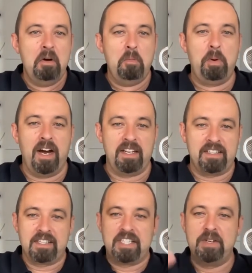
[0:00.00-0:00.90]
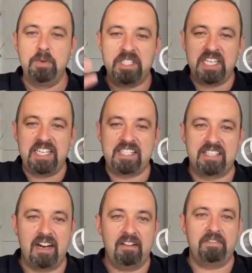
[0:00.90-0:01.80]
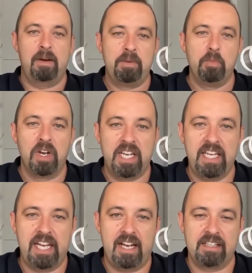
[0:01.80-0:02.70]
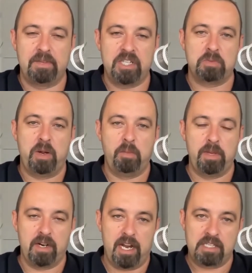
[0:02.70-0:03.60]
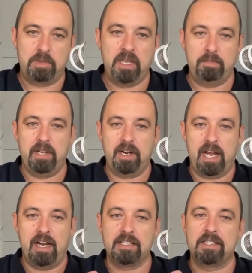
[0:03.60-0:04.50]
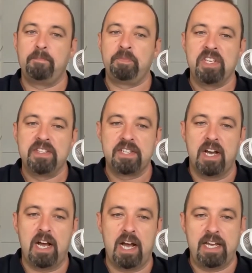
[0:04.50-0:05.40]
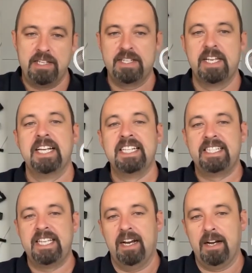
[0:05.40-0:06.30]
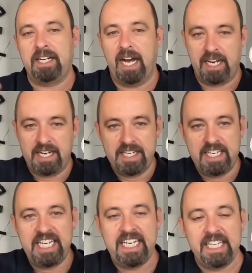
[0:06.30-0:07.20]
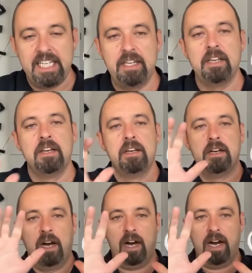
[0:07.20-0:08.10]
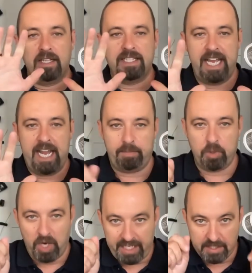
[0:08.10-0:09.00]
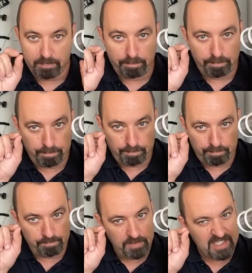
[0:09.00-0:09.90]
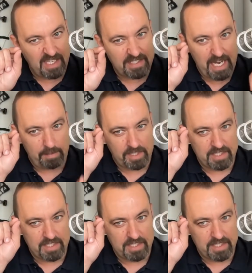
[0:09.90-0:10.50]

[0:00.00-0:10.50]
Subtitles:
But the 2D stuff, I mean, what he has, let me explain what Peter has. Peter has designs kind of neatly taped, or I guess it's not taped.